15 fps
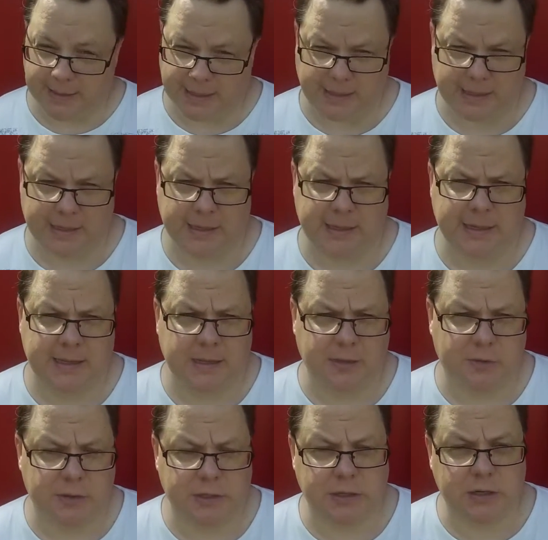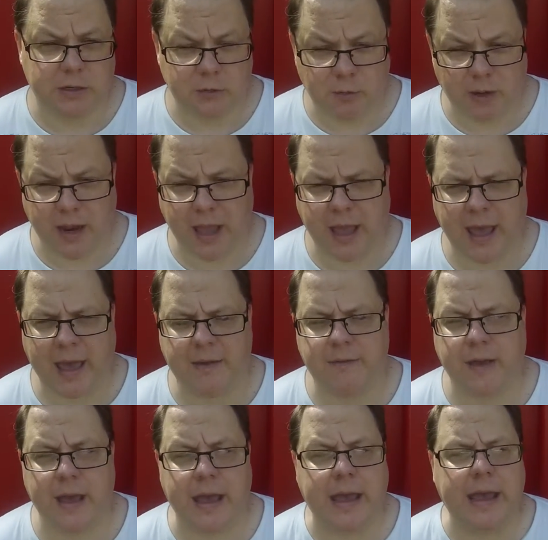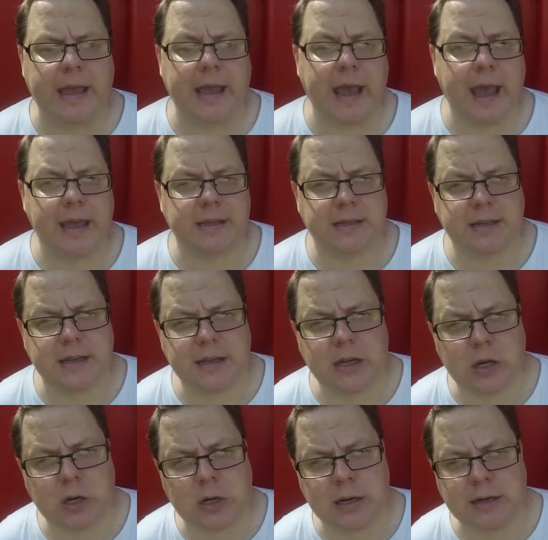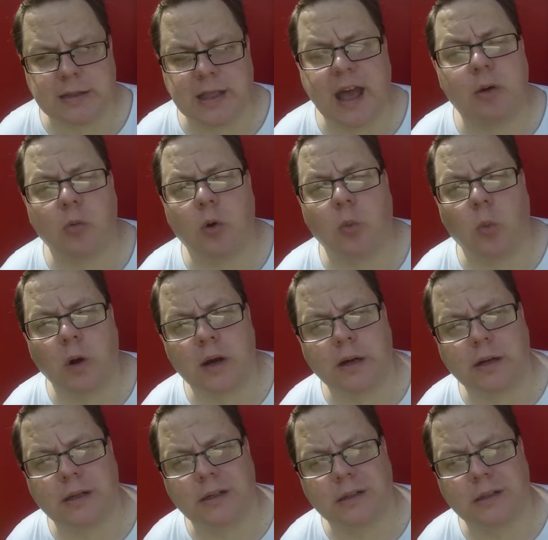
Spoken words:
Of course, you do want to have a SD card that will work